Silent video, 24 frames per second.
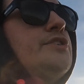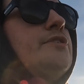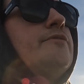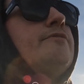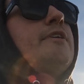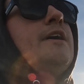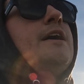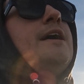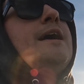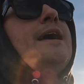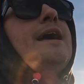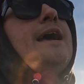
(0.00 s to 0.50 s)
of
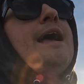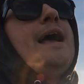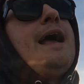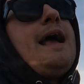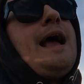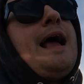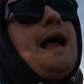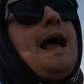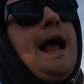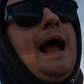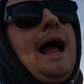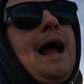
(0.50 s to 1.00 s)

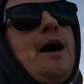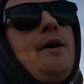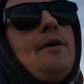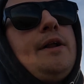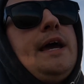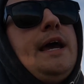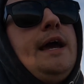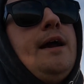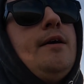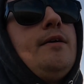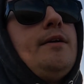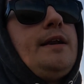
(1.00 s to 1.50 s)
how
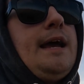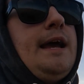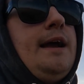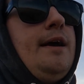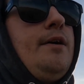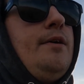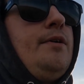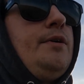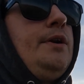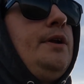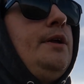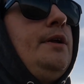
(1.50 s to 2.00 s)
to air
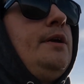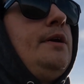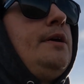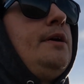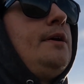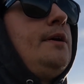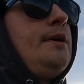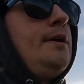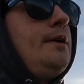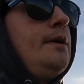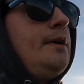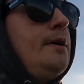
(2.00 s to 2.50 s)
down,
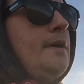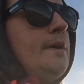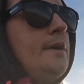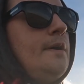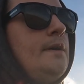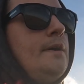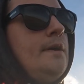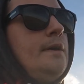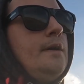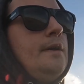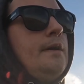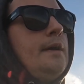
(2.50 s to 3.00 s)

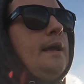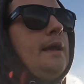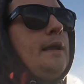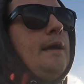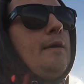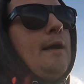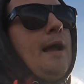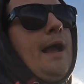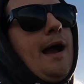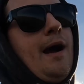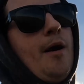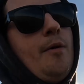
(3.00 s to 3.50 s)

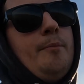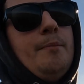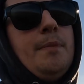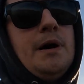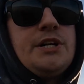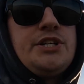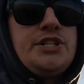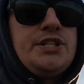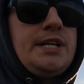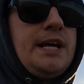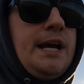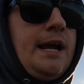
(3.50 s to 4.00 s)
how
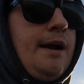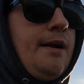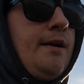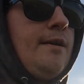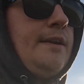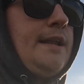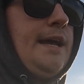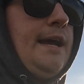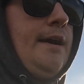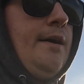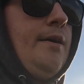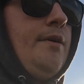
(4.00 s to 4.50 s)
much to air
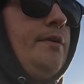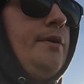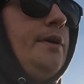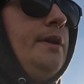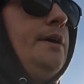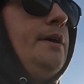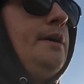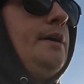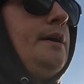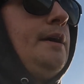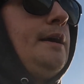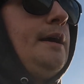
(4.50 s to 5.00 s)
down,
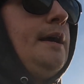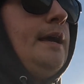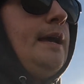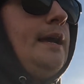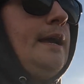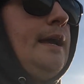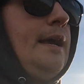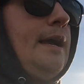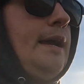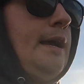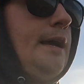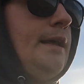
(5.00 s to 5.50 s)

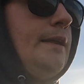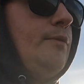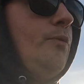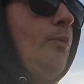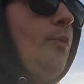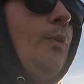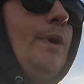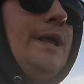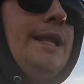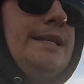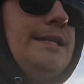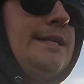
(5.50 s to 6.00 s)
and
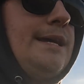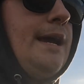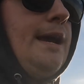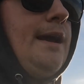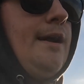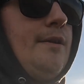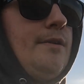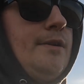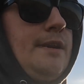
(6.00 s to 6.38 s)
when to air